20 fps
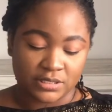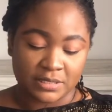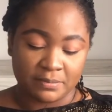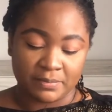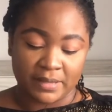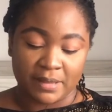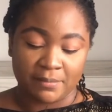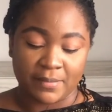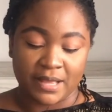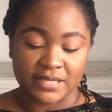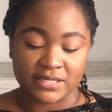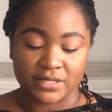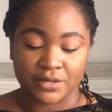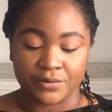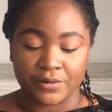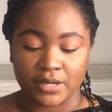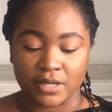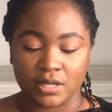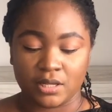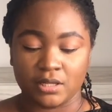apply
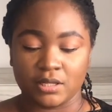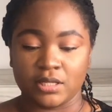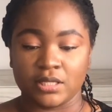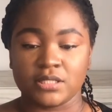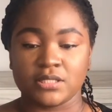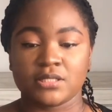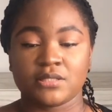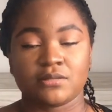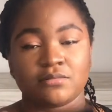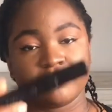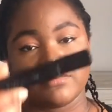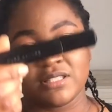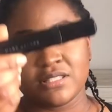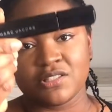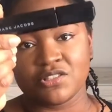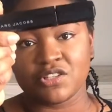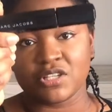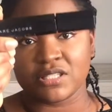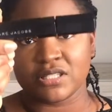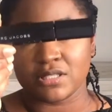mascara. This is
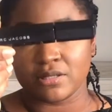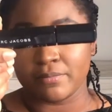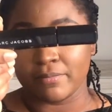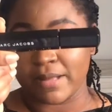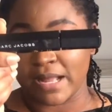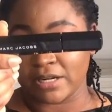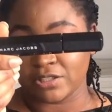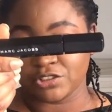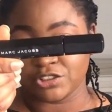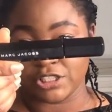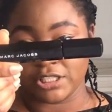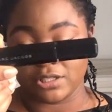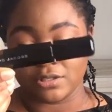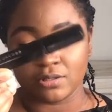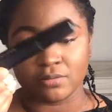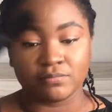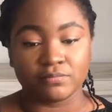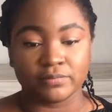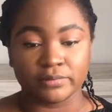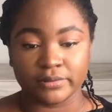just the Marc
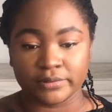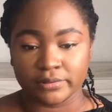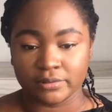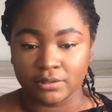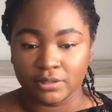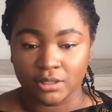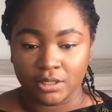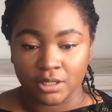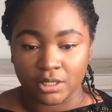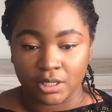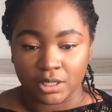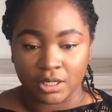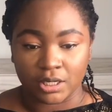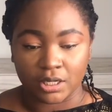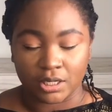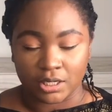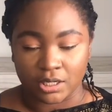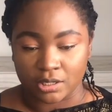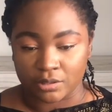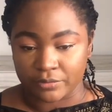Jacobs
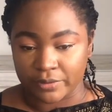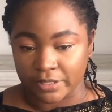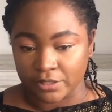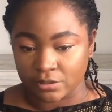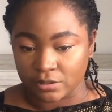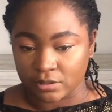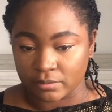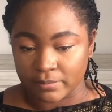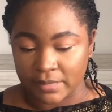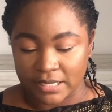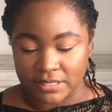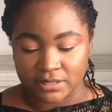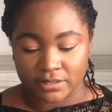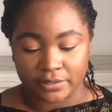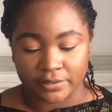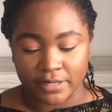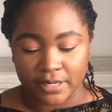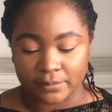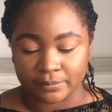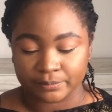regular
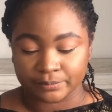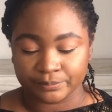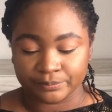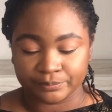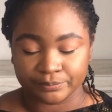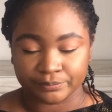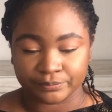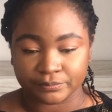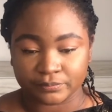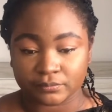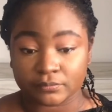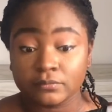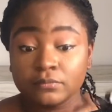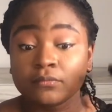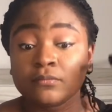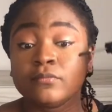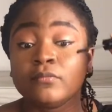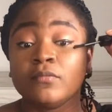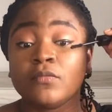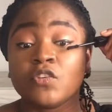mascara,
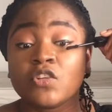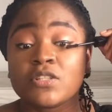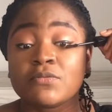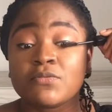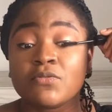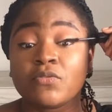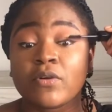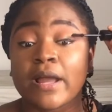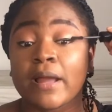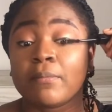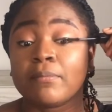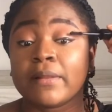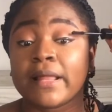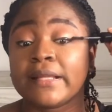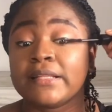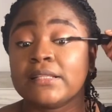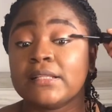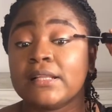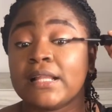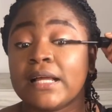just before I apply
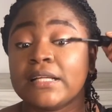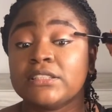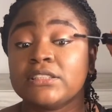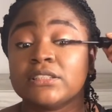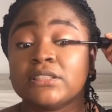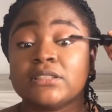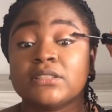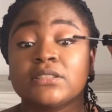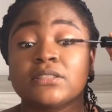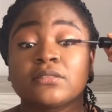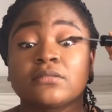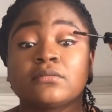the lashes.